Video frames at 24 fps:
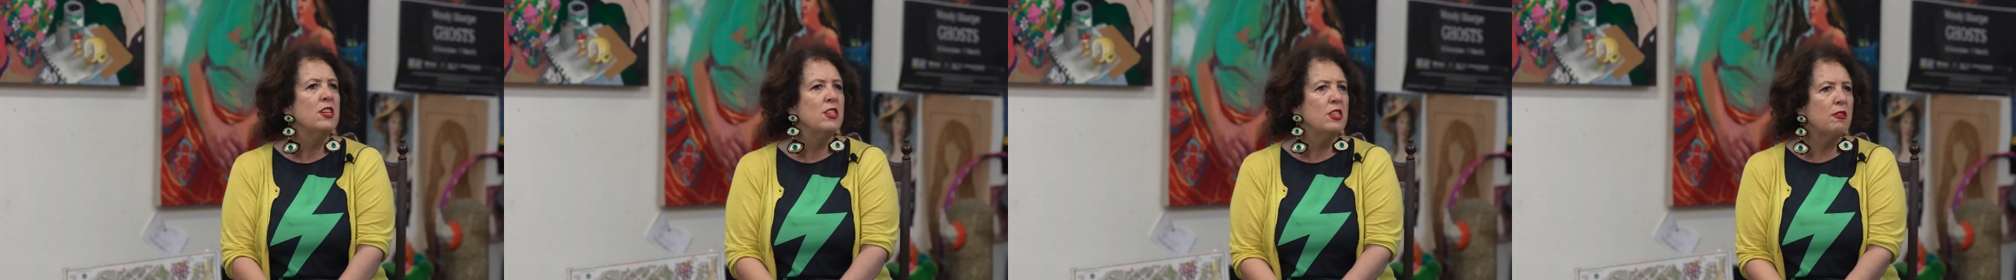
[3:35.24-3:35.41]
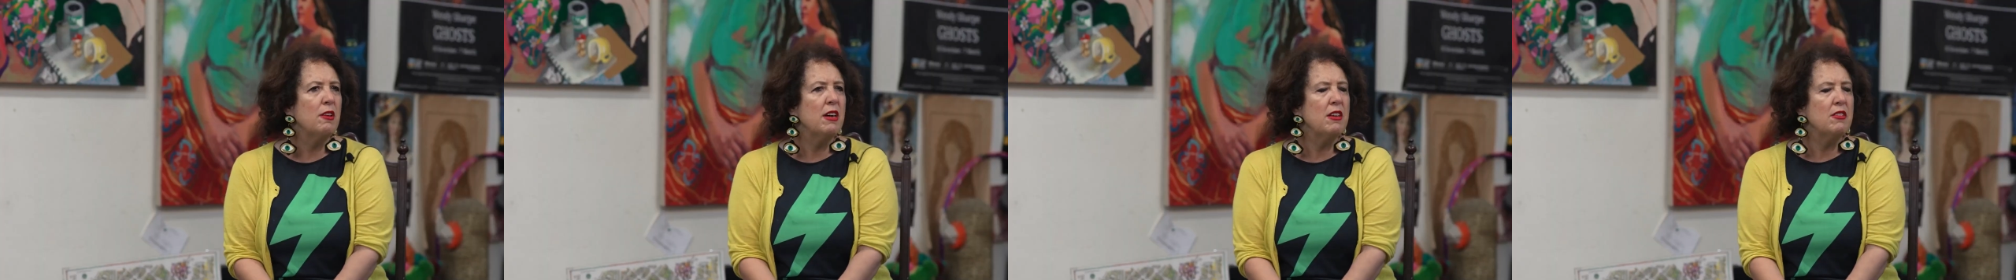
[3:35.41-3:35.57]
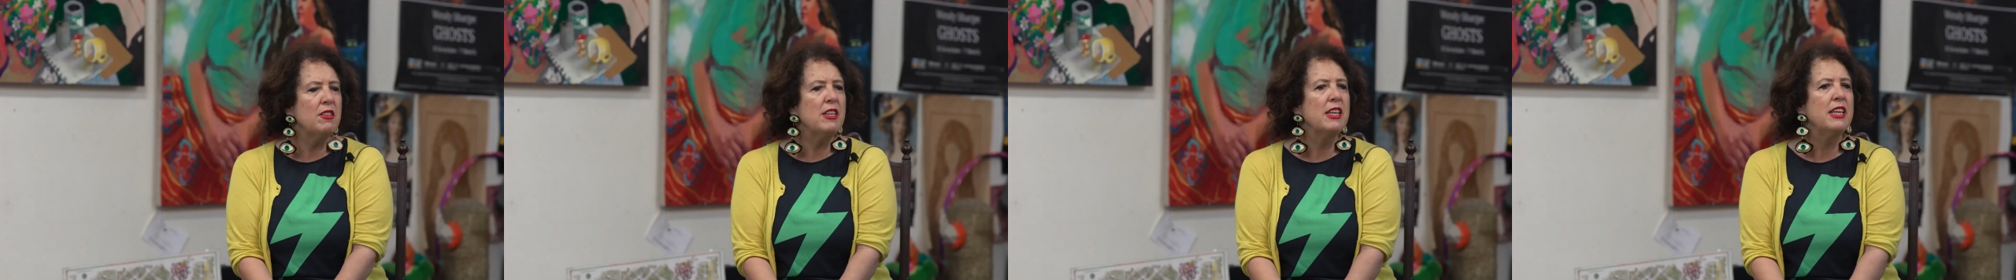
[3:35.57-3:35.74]
So
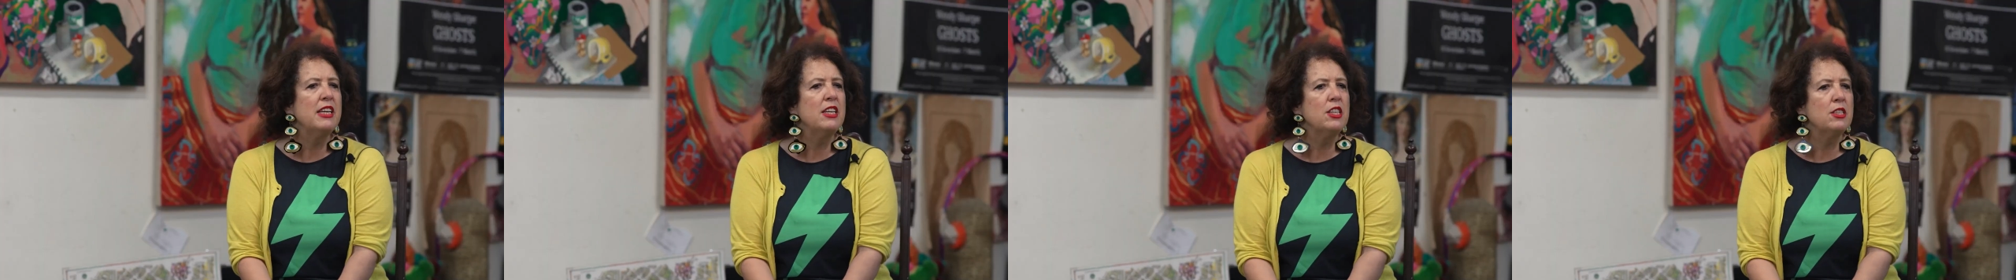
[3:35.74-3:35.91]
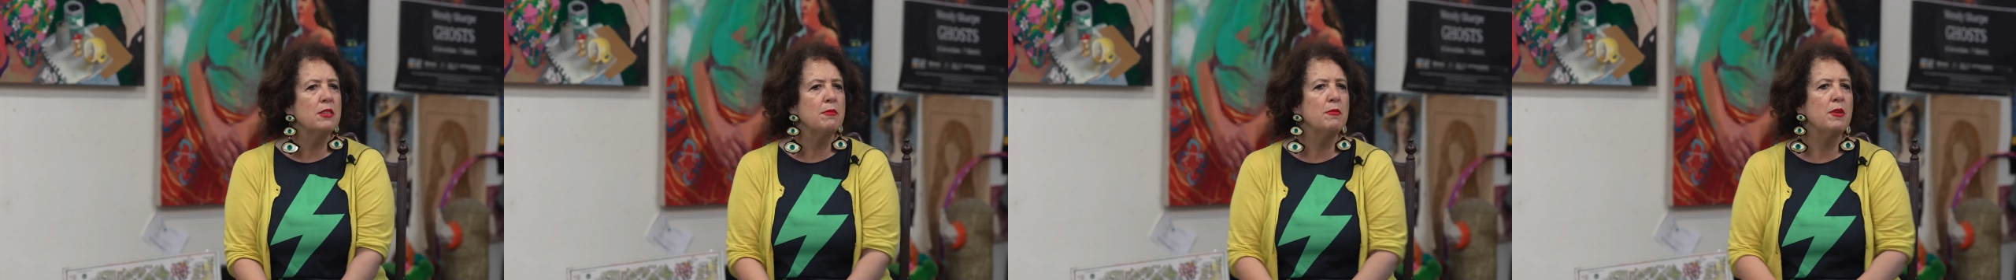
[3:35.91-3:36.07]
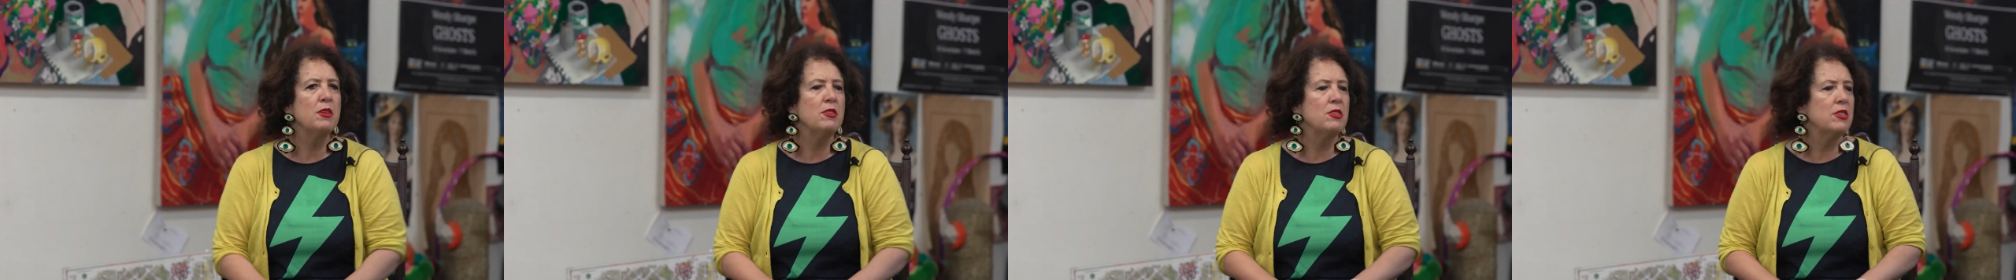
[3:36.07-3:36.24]
I think he's
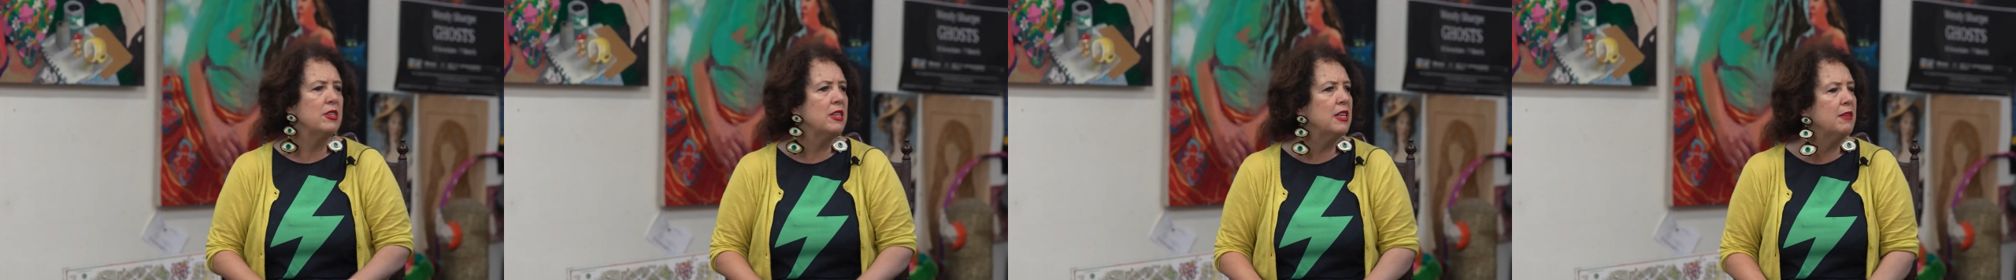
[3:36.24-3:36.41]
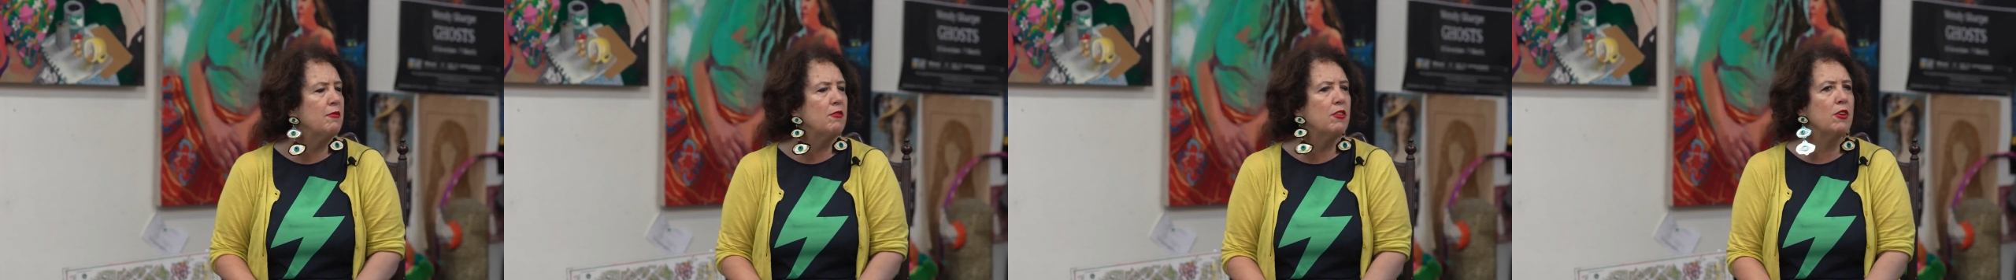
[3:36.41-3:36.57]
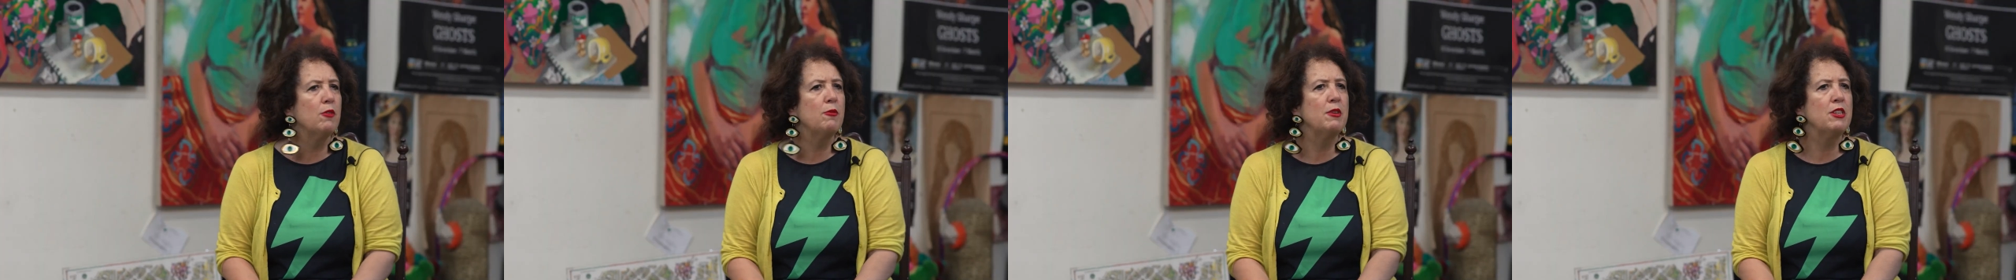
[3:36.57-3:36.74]
the most
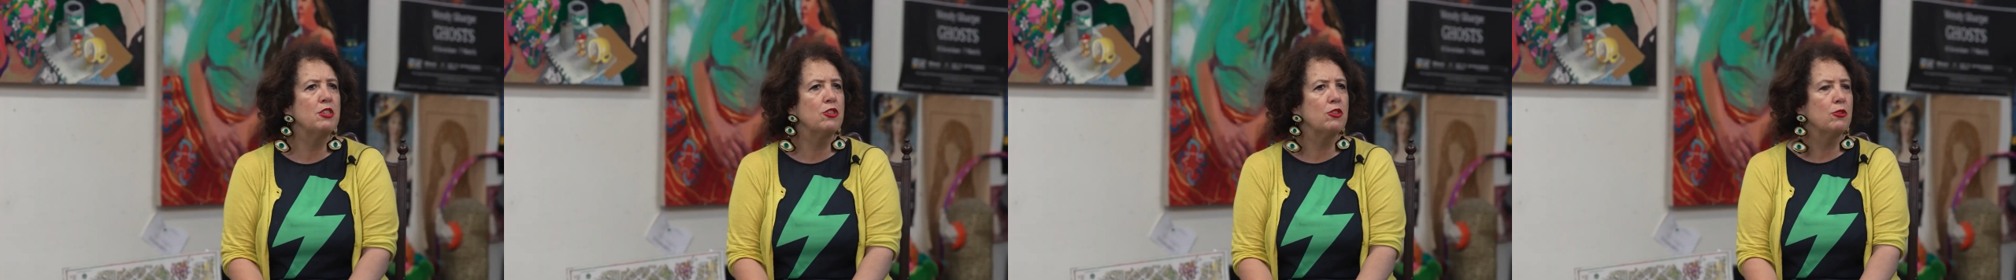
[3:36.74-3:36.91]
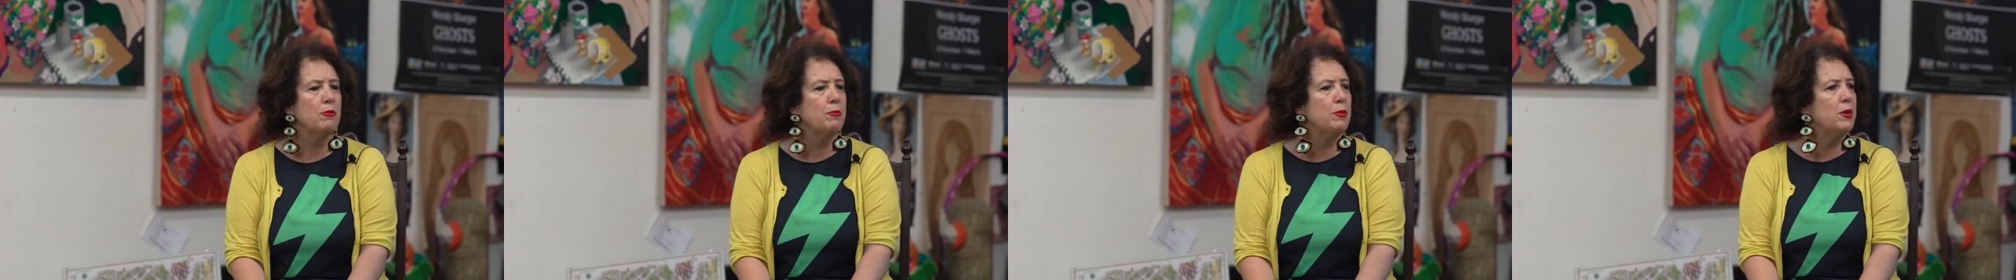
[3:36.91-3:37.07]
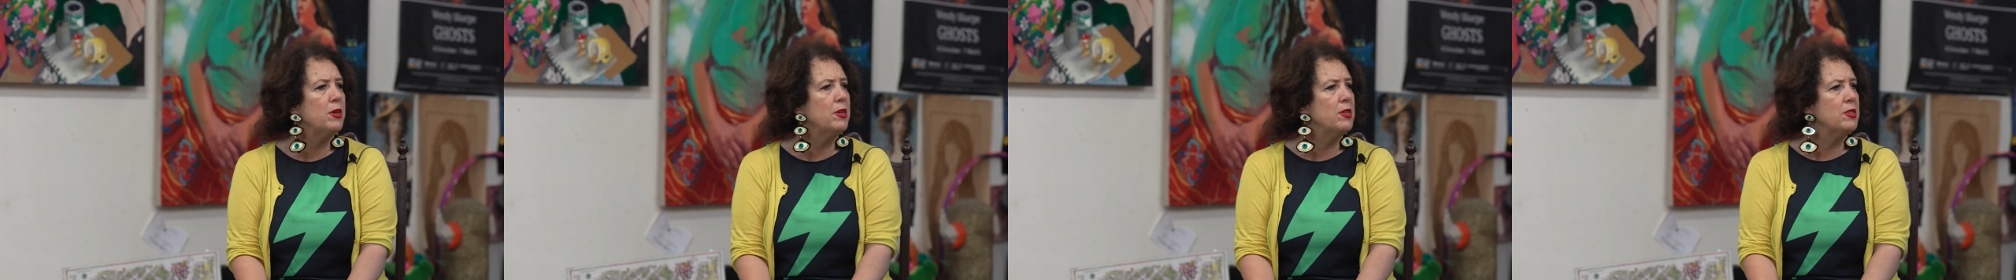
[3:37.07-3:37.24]
influential
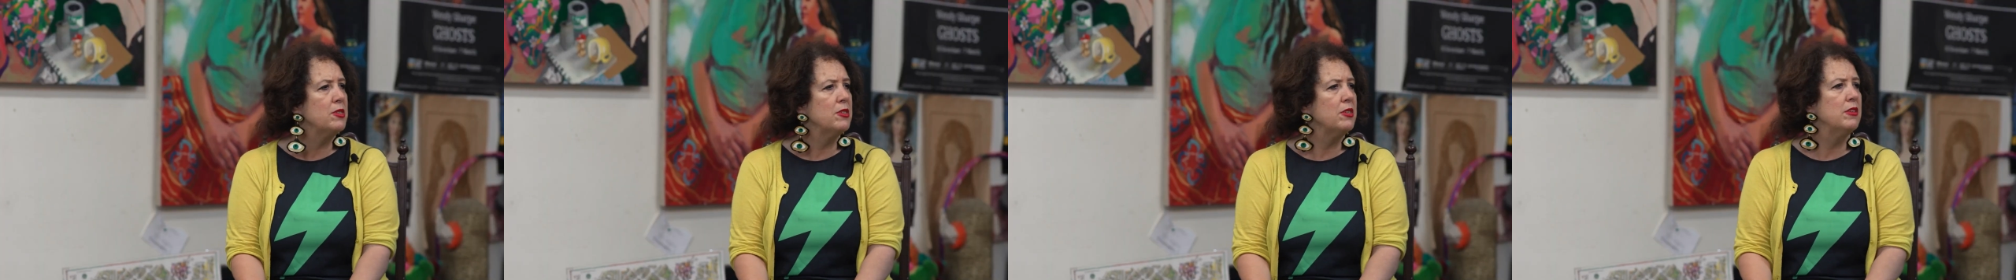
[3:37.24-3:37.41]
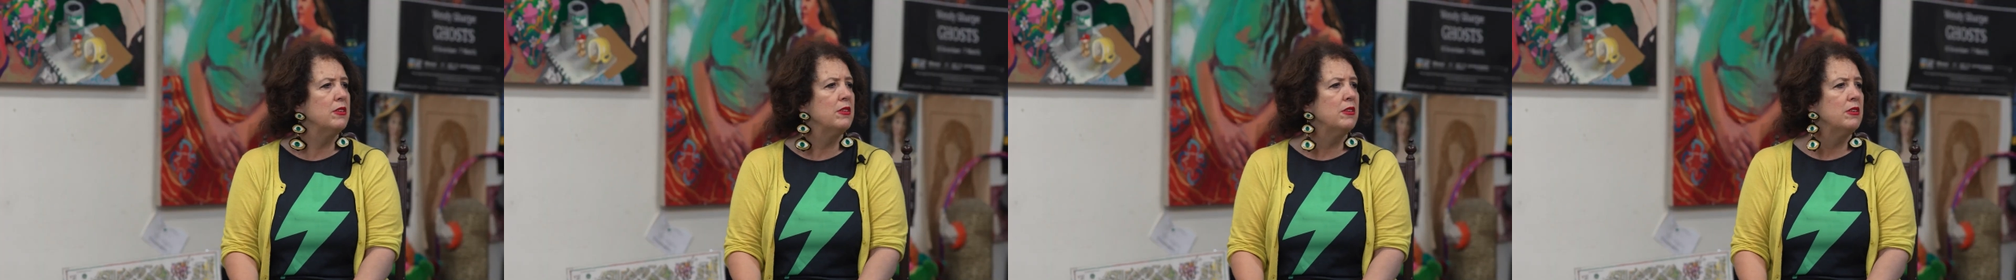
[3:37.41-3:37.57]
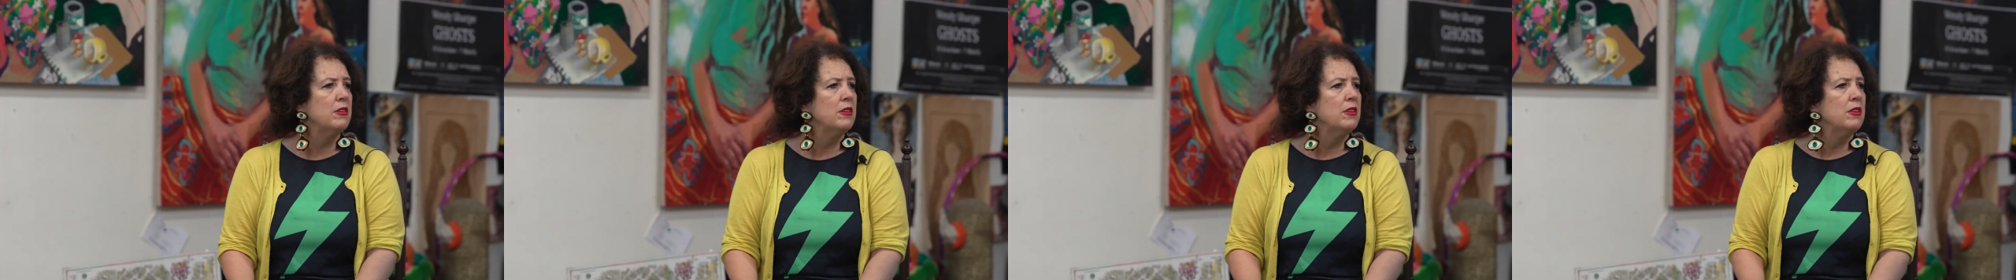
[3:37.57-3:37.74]

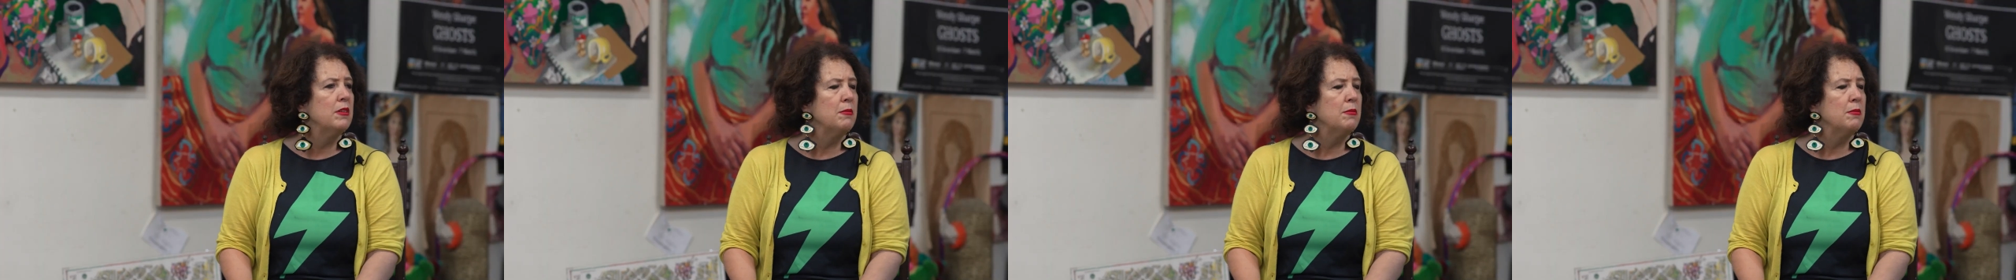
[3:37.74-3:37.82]
person,